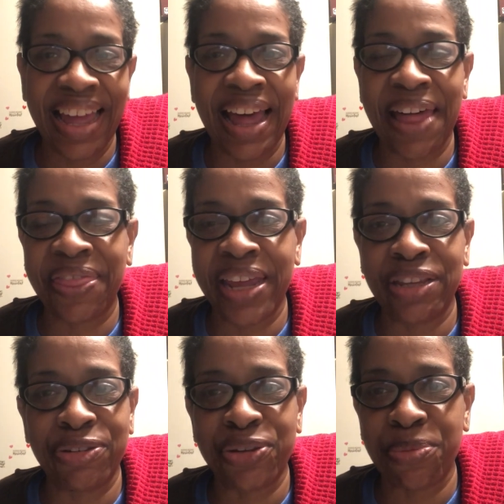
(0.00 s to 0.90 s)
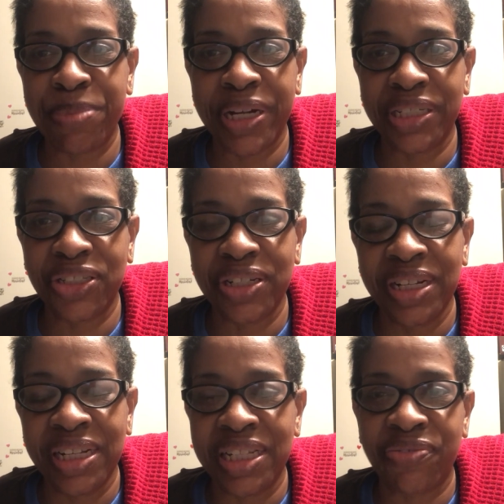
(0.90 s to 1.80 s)
I thank you so much.
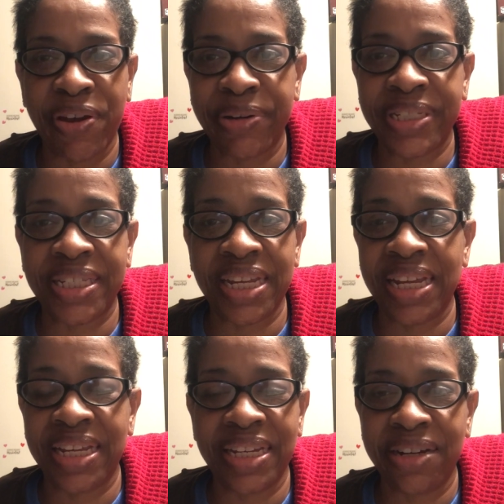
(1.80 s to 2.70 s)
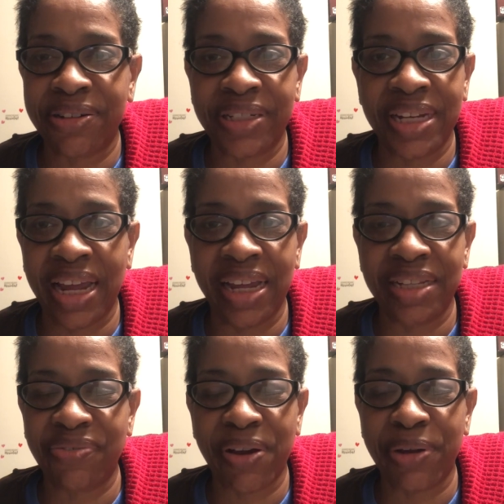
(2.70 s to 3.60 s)
It's very zen here today.
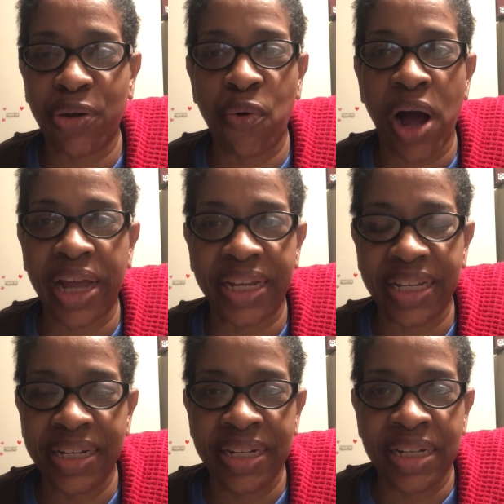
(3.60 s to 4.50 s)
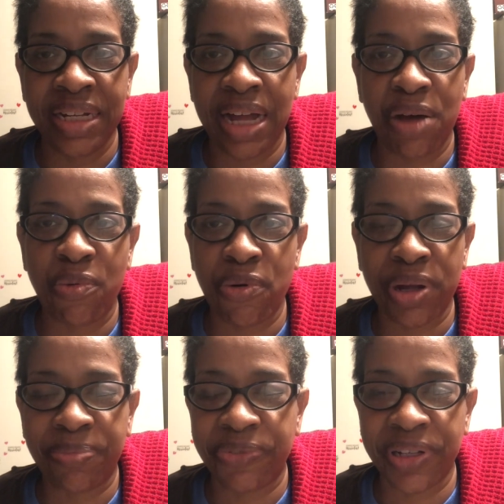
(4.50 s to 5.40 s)
It's very quiet. I woke
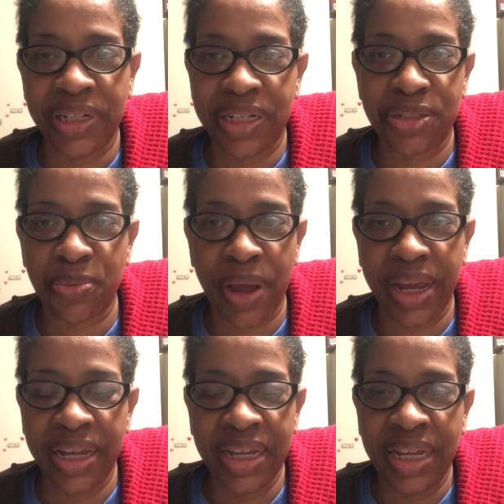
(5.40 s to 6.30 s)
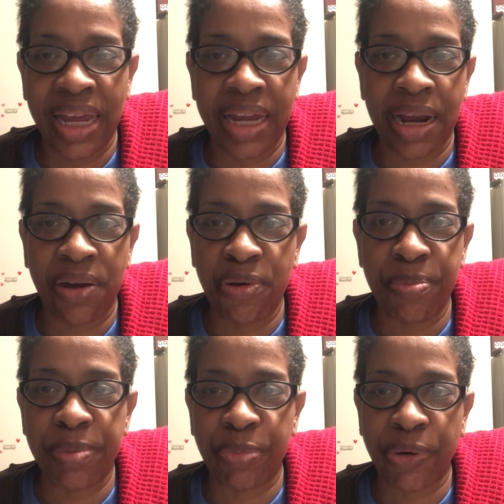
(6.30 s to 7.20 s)
up feeling this way and I hope
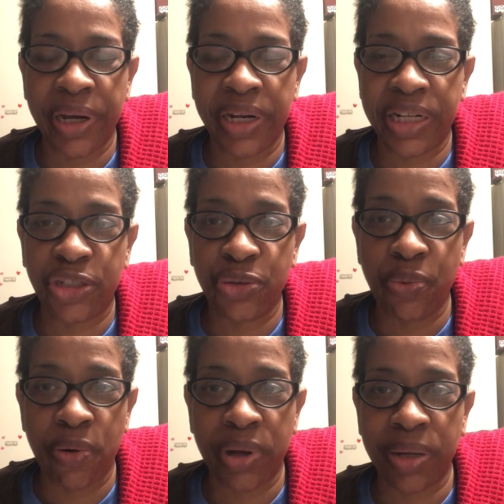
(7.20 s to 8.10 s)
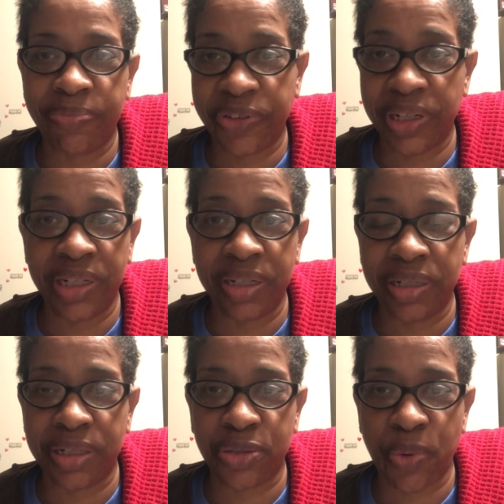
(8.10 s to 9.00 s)
and pray that you woke up feeling good
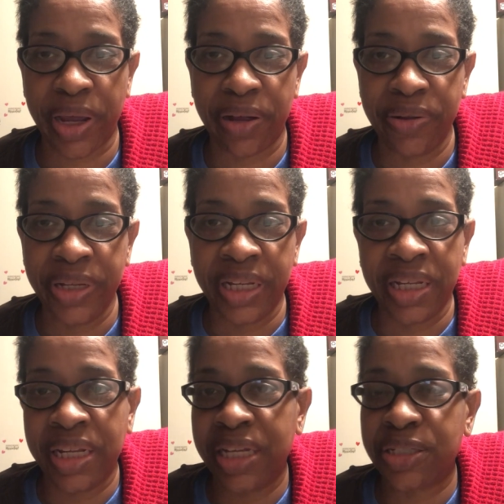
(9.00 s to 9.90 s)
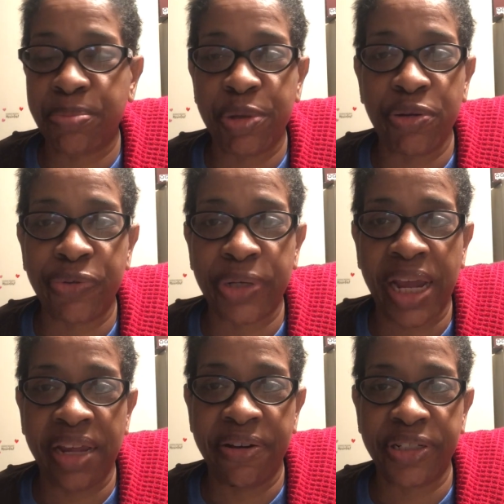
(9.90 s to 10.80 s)
as well. It's a beautiful day
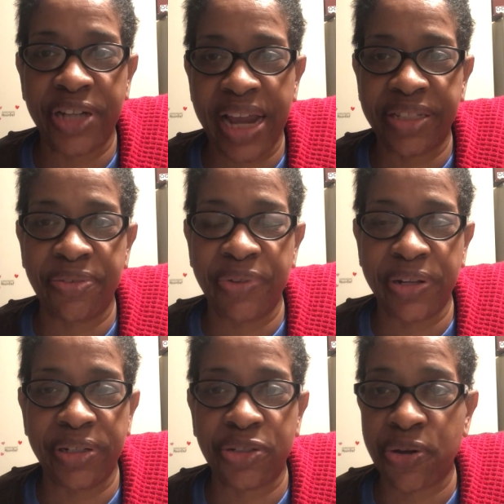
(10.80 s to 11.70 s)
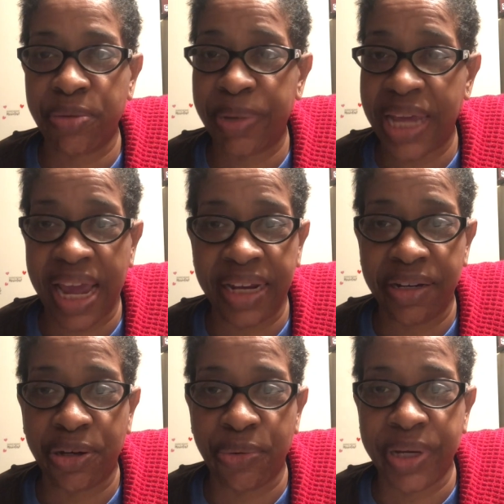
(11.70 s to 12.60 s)
here in Jacksonville. It's going to be 80
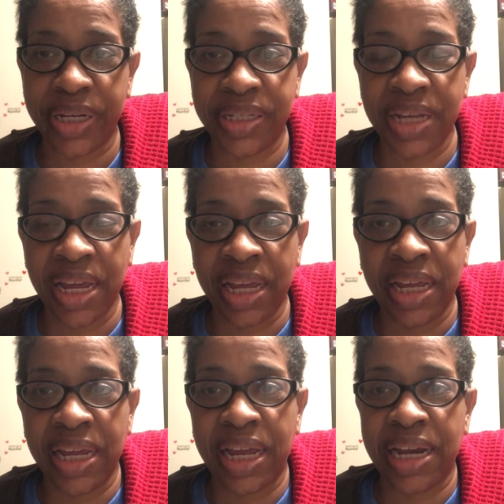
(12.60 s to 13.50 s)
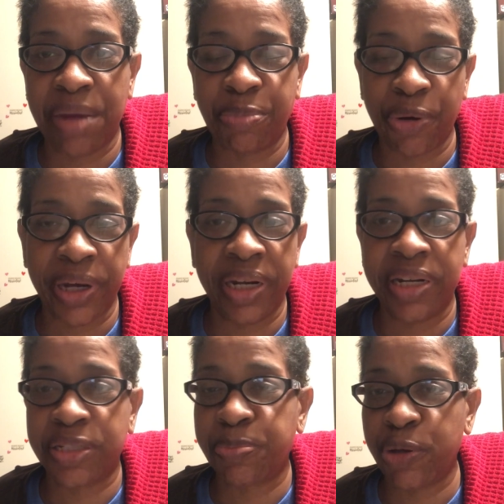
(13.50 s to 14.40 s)
degrees and I pray that
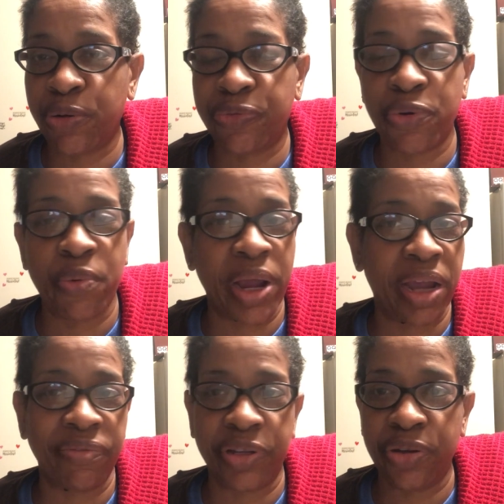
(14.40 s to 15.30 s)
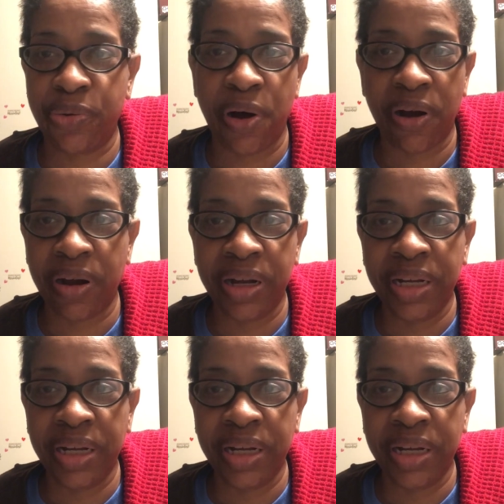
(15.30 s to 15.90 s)
it's beautiful wherever you are.